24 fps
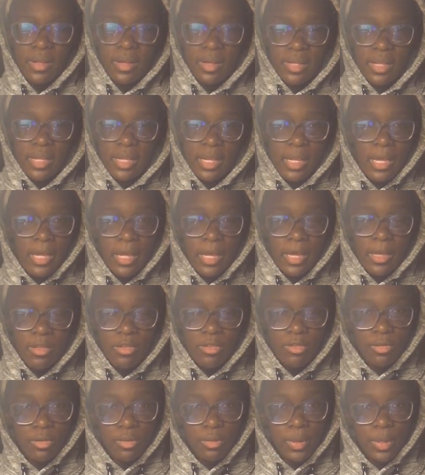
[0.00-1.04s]
Thank you guys
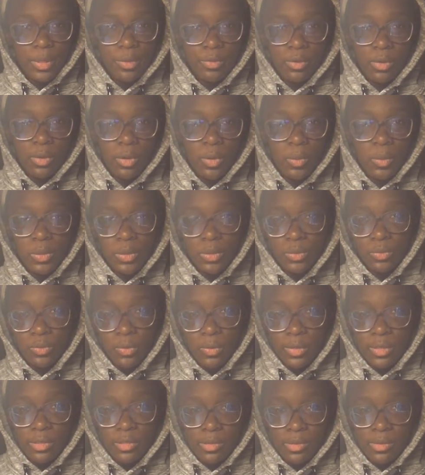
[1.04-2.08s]
so much for almost
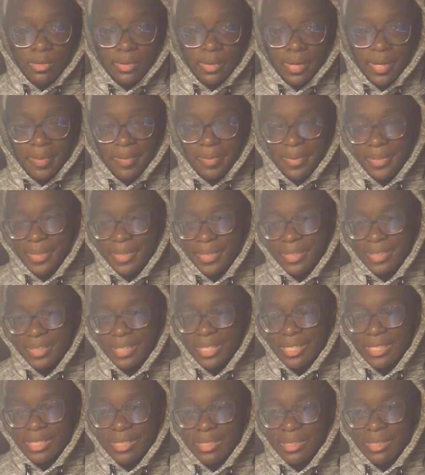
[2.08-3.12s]
40 subscribers.
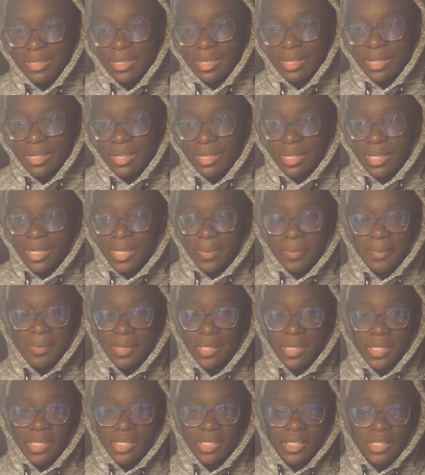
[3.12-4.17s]
It's
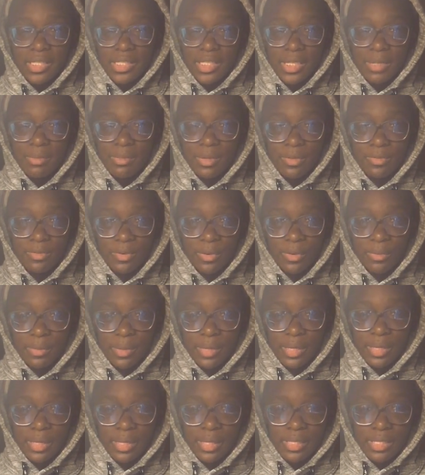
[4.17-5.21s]
really an achievement for
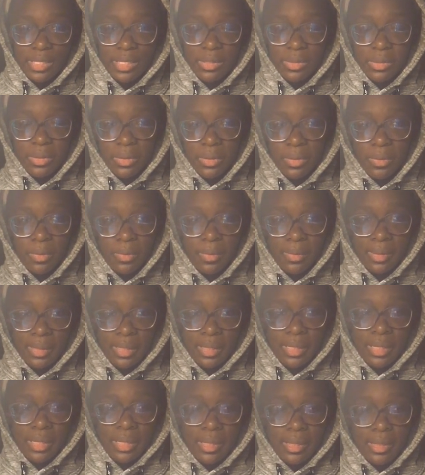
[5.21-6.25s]
me. I didn't know
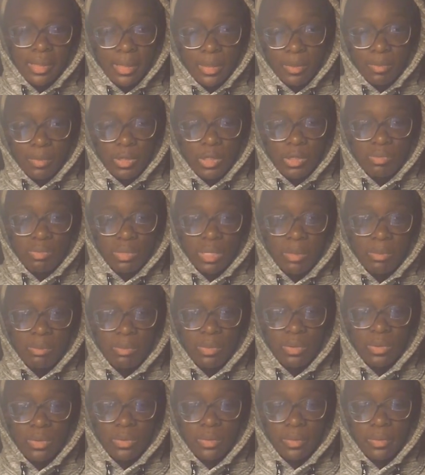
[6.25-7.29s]
this much
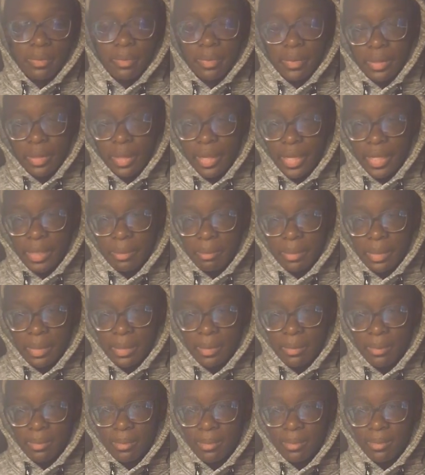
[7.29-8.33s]
people would like me.